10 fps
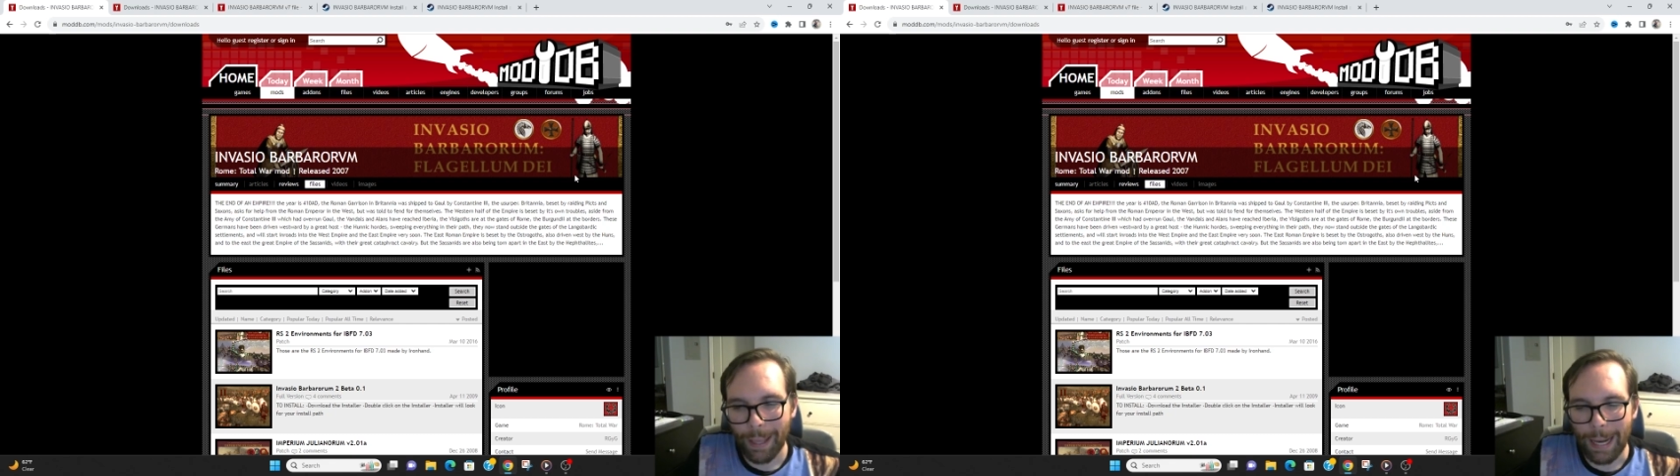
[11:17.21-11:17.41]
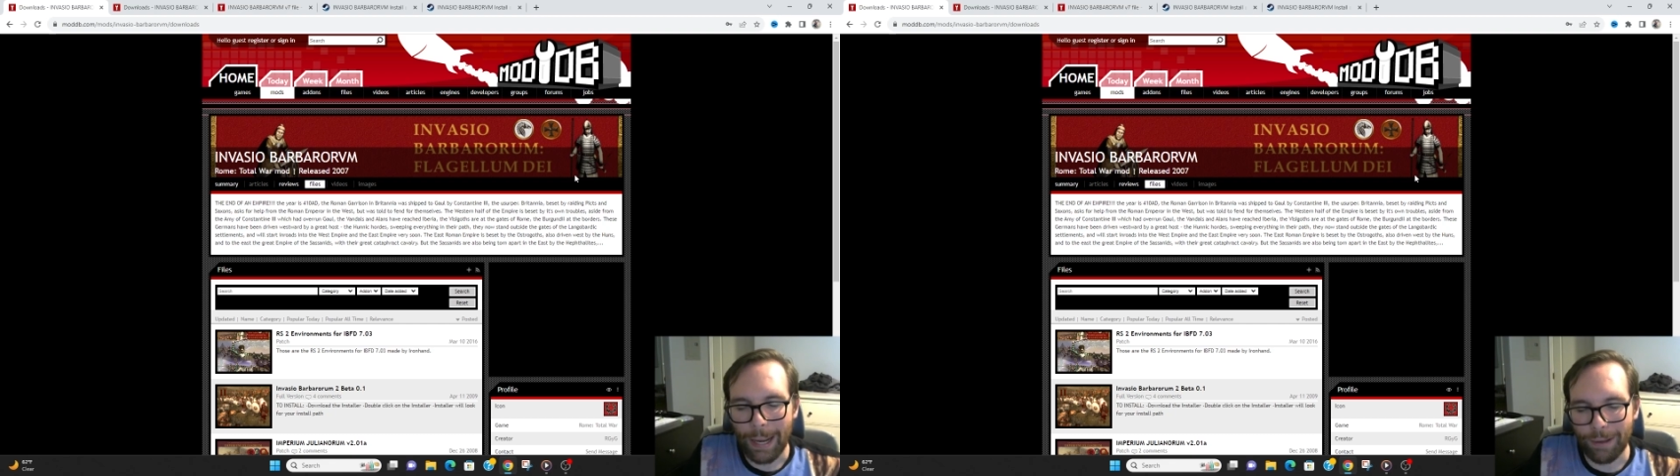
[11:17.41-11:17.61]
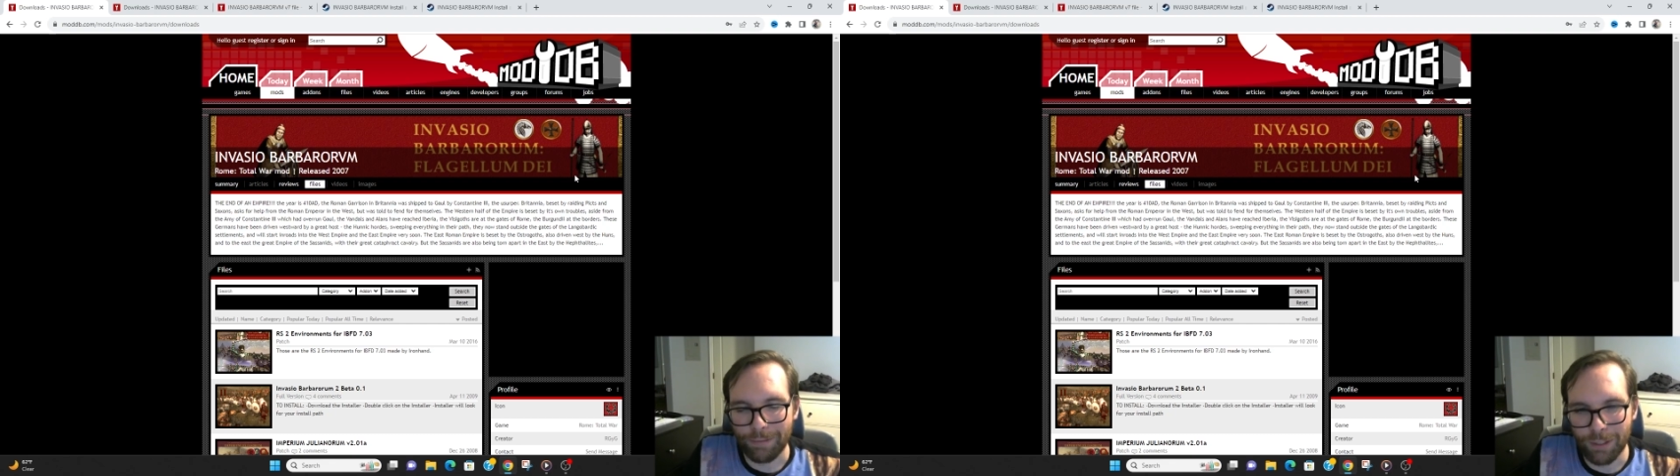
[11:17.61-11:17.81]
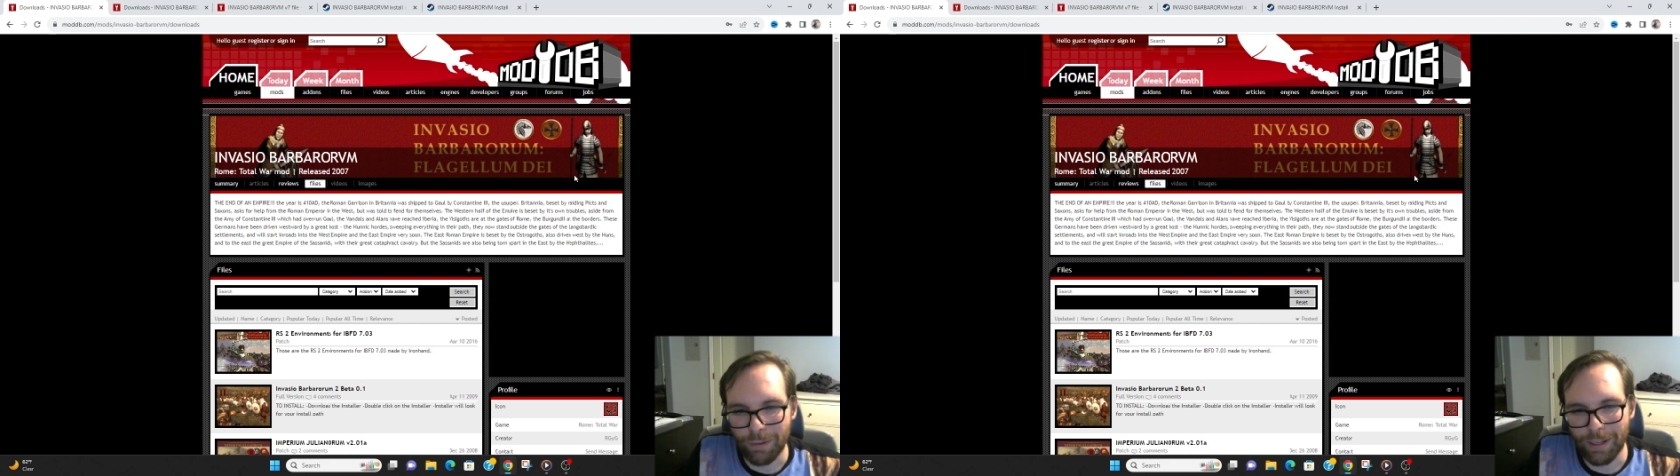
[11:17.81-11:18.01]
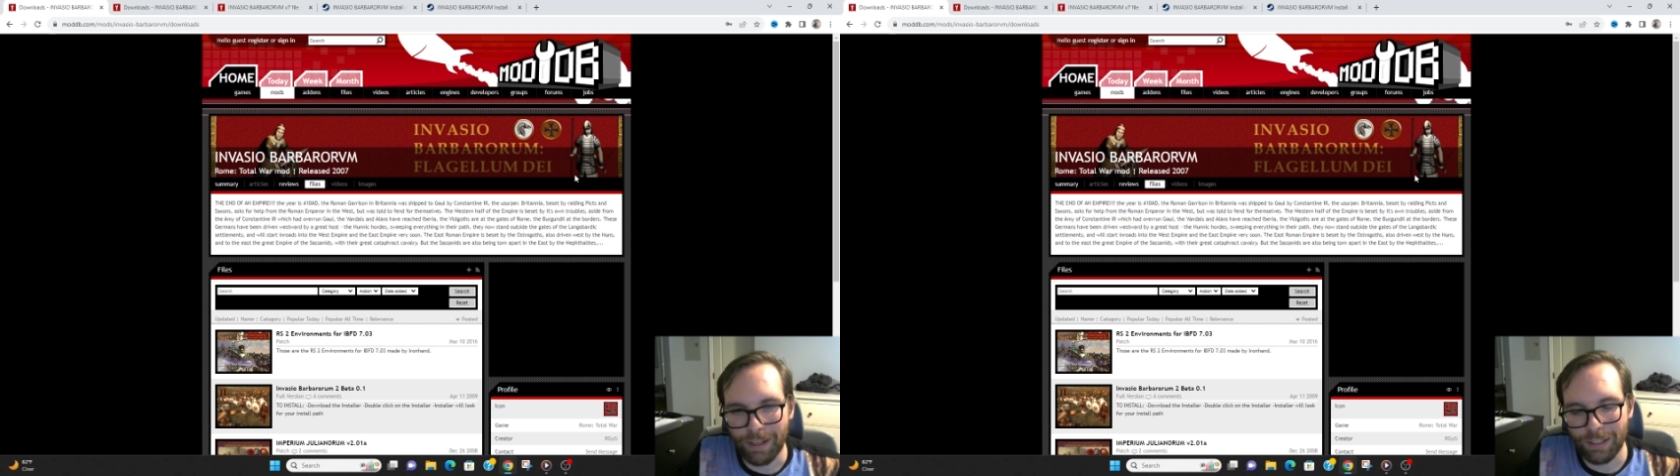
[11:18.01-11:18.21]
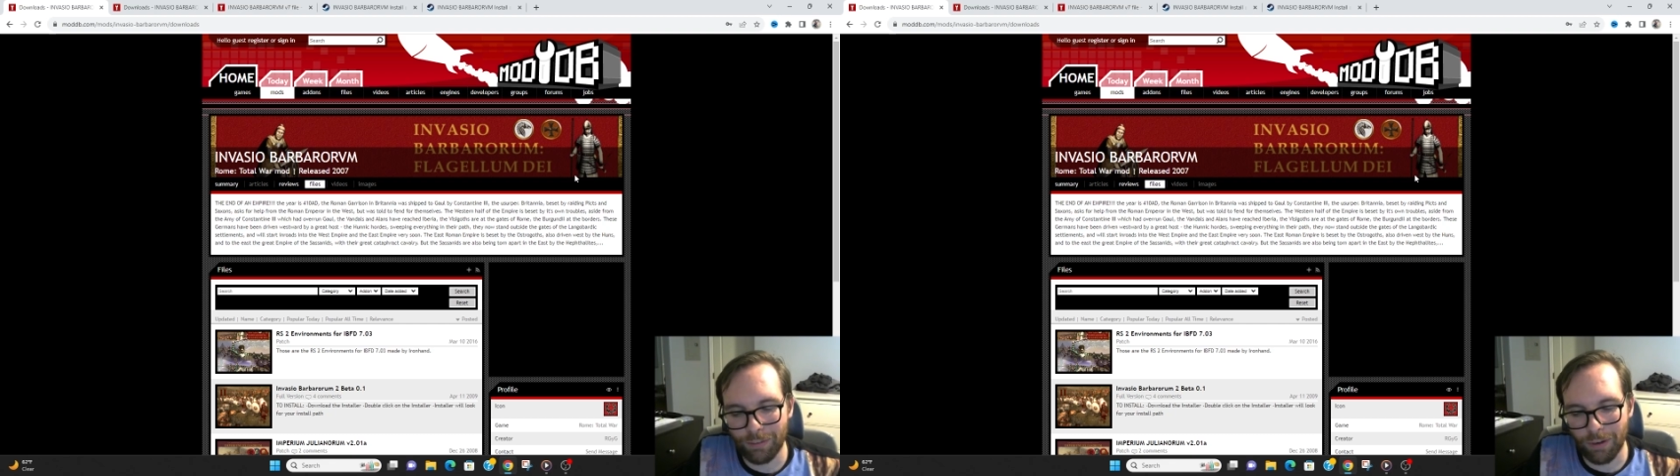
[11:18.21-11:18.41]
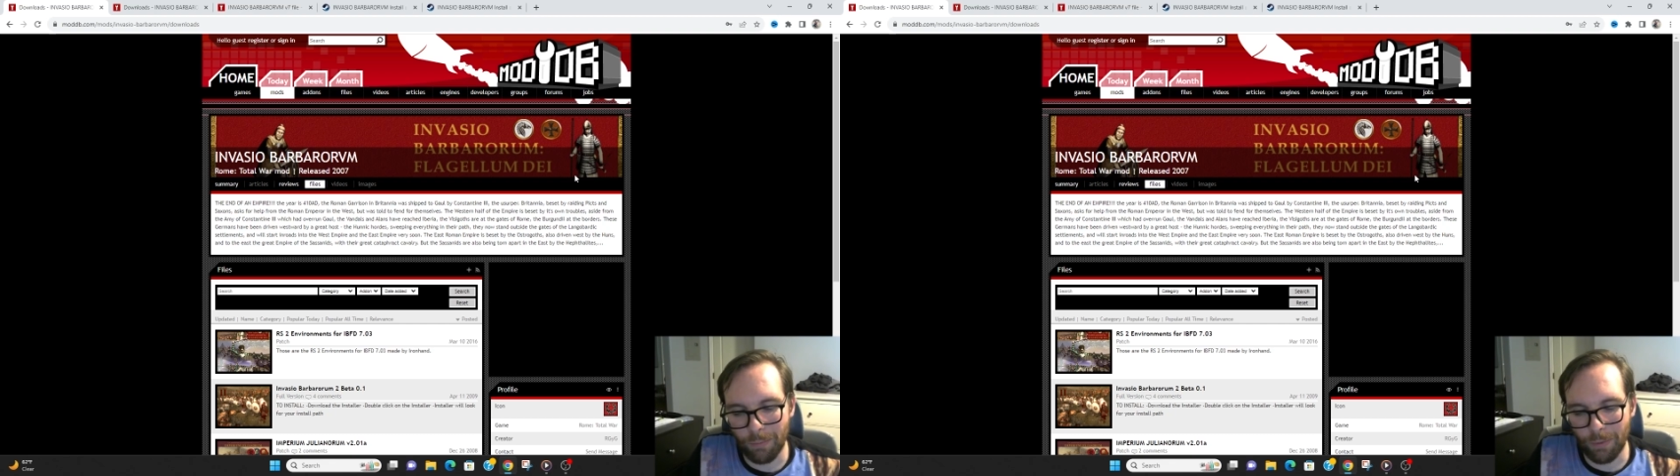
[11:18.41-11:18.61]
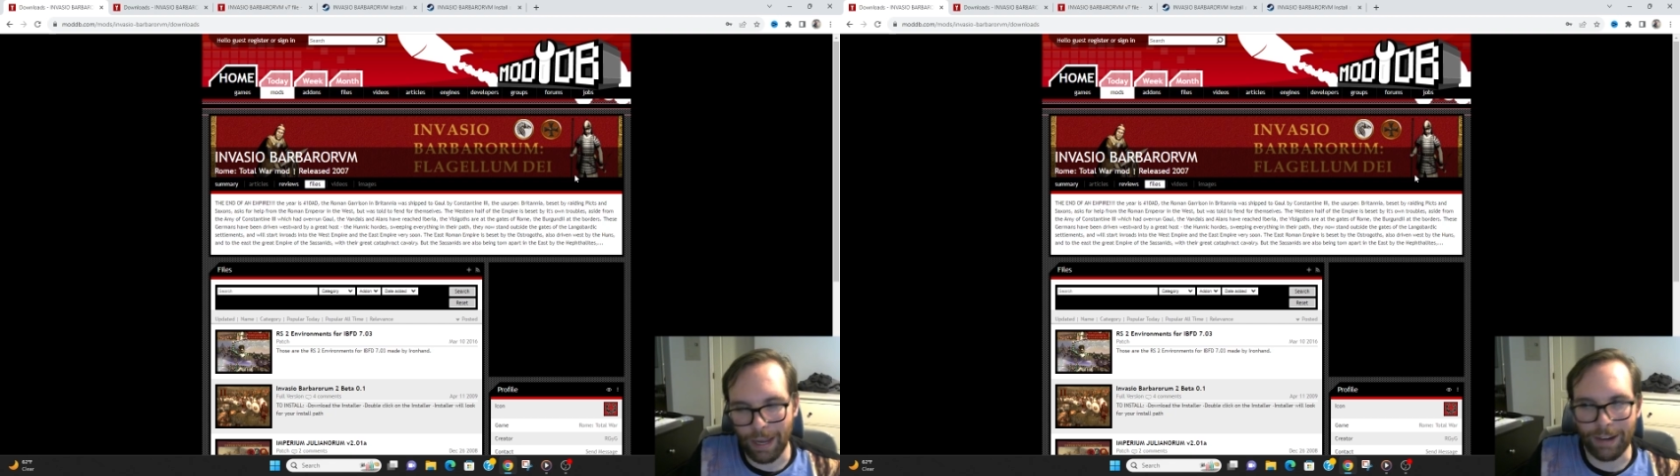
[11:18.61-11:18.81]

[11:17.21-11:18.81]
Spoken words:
I now have two kids from when I